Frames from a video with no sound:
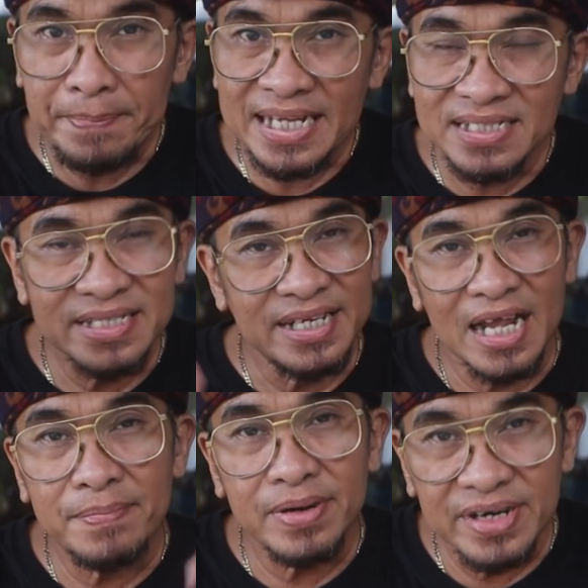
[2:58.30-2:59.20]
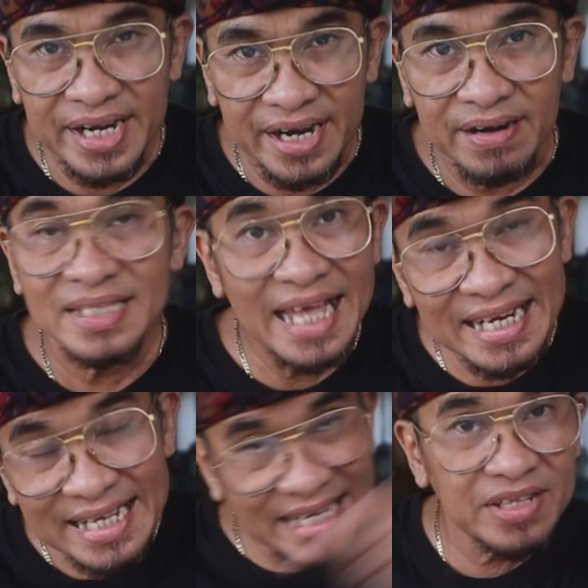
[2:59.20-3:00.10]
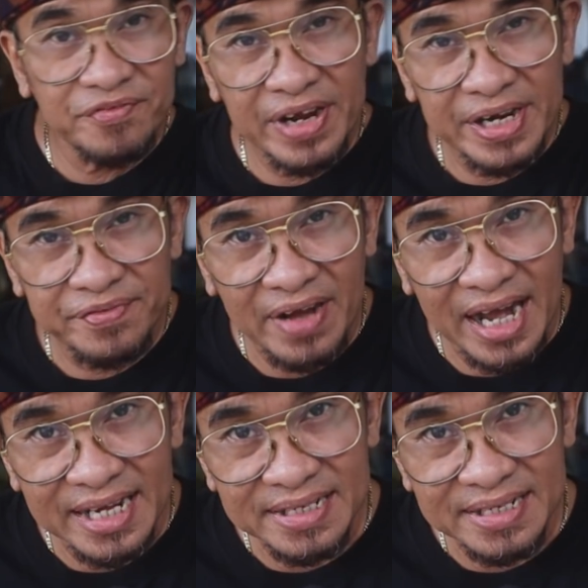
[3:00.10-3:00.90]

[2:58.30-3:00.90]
paste the number there. Then hit verify.